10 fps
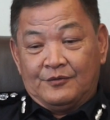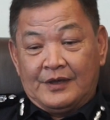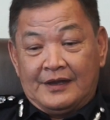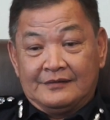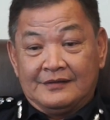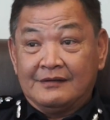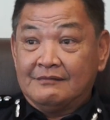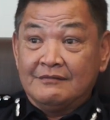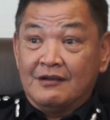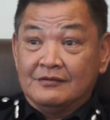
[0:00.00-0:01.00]
Well, I said
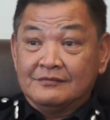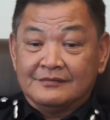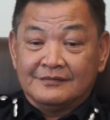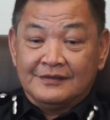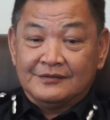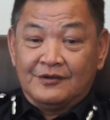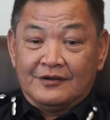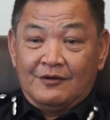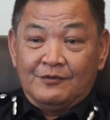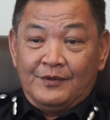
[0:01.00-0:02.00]
no, it's
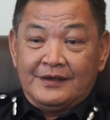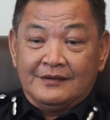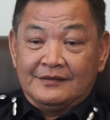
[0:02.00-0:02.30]
not overweight.